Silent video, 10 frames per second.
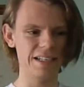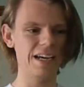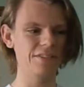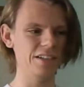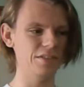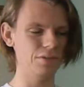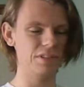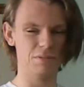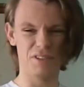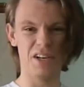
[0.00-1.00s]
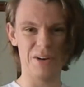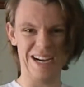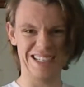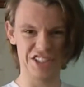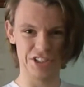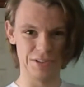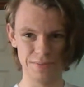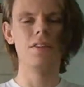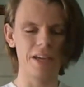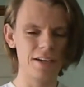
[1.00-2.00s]
have it do some real action.
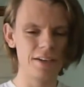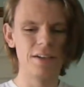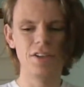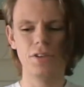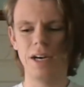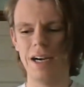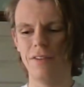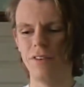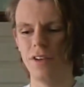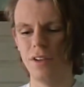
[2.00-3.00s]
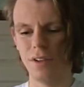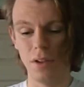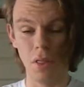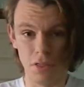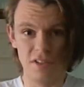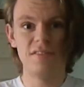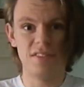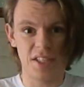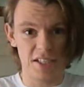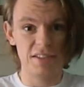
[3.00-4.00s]
Then you have
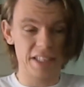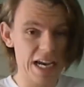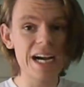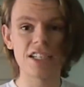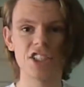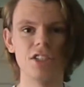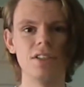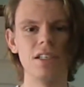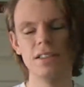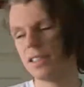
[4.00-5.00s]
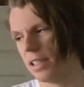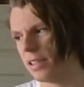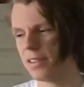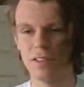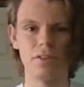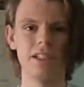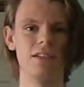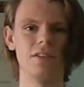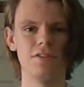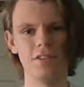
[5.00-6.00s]
the action, and then until the
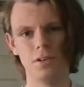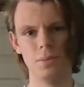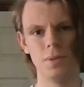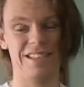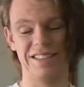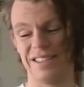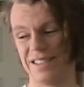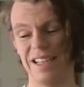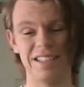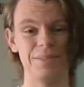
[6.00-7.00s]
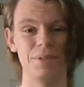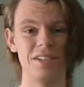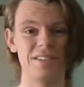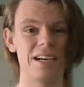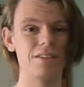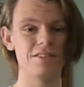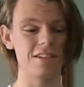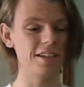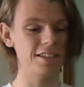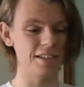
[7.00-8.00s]
end of the film. It's exactly what it sounds
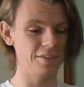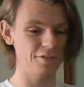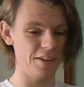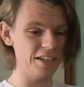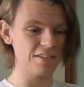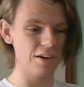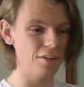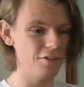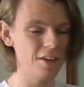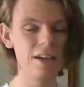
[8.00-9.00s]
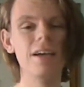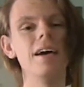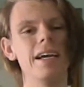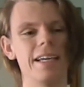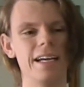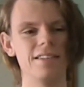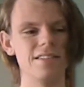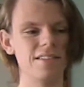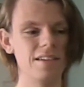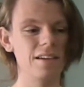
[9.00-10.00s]
like. They face off
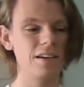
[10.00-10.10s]
against